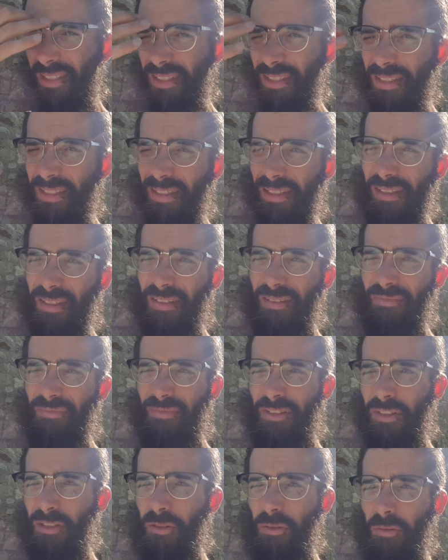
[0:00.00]
I
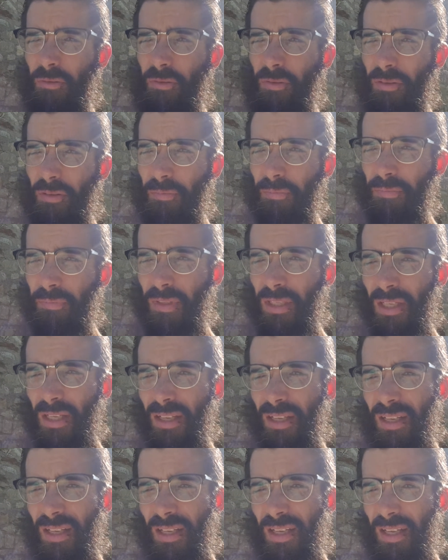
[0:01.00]
should call them.
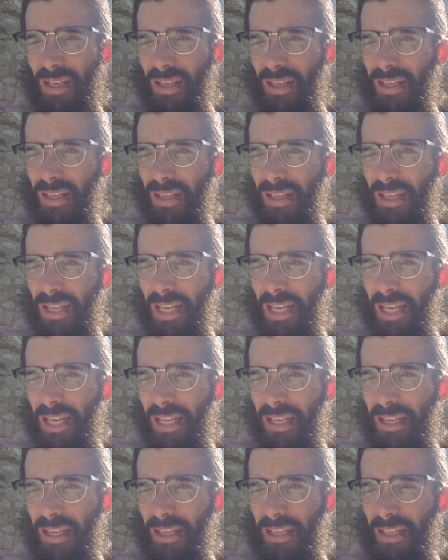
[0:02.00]
And
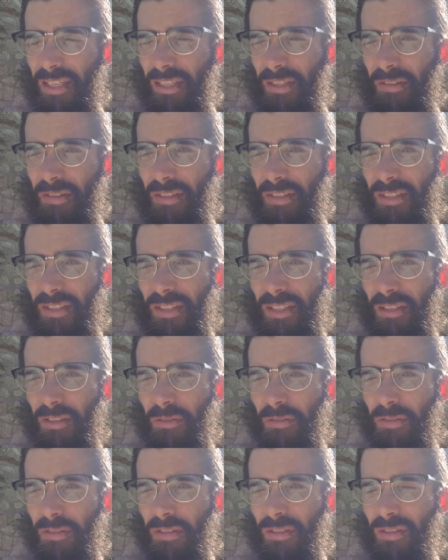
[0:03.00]
I
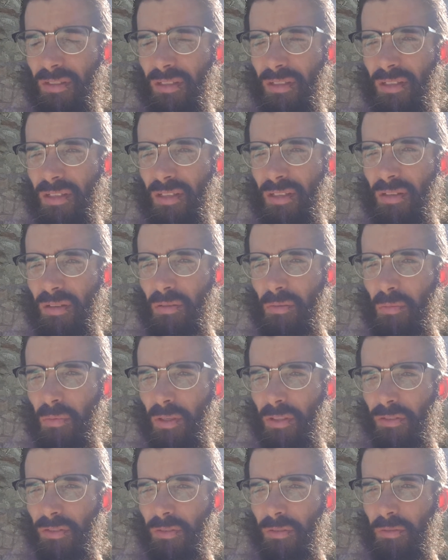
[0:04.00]
didn't
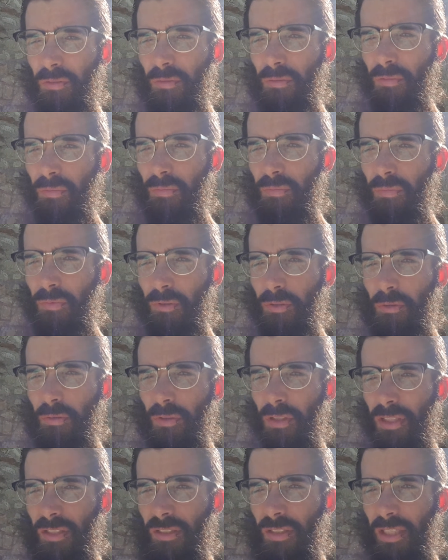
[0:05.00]
want to do
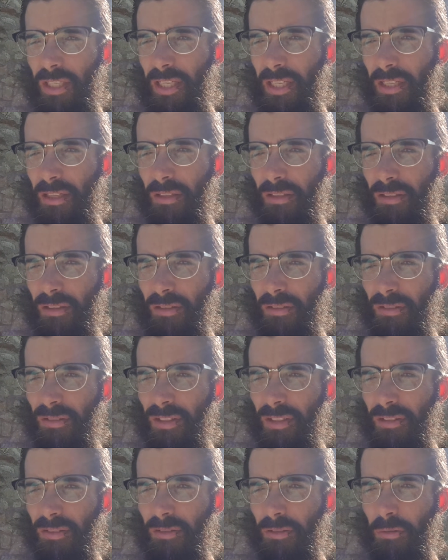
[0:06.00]
this again because
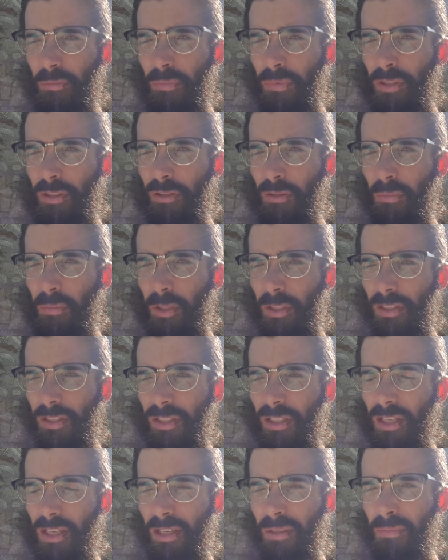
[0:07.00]
it took me too much
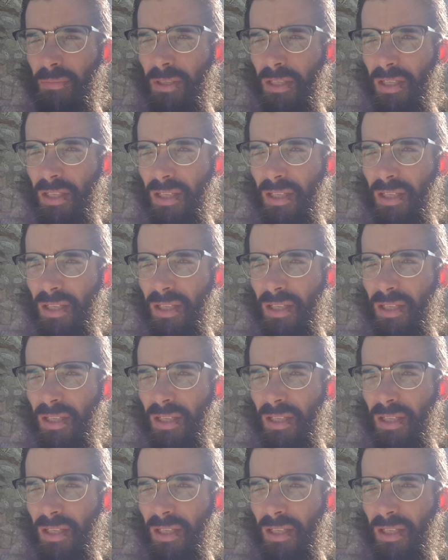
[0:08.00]
time.